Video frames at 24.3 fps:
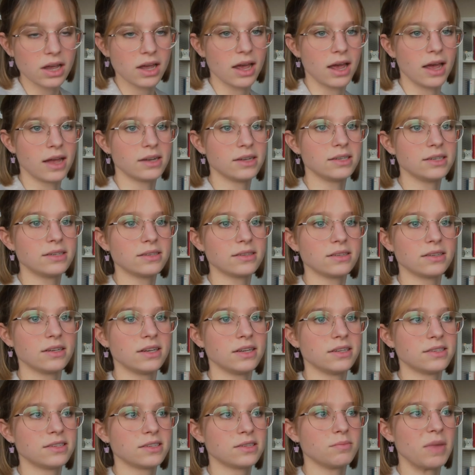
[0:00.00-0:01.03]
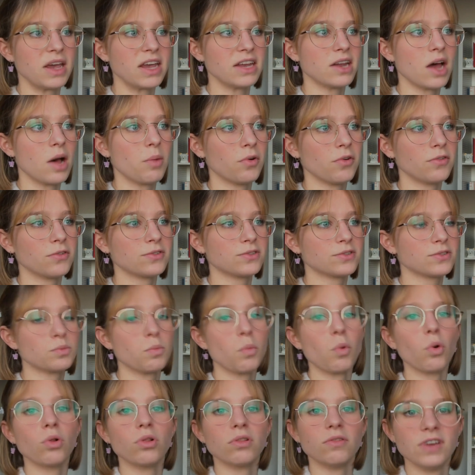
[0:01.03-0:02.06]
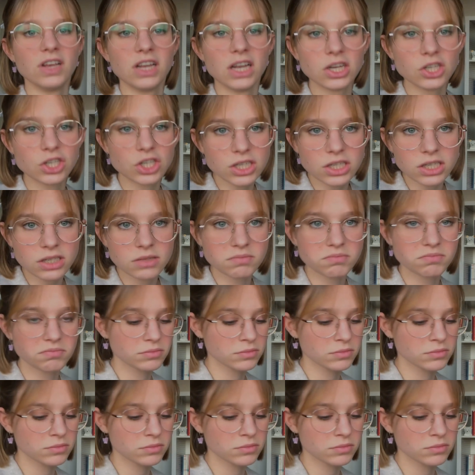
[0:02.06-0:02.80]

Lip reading: and it's made up of small villages.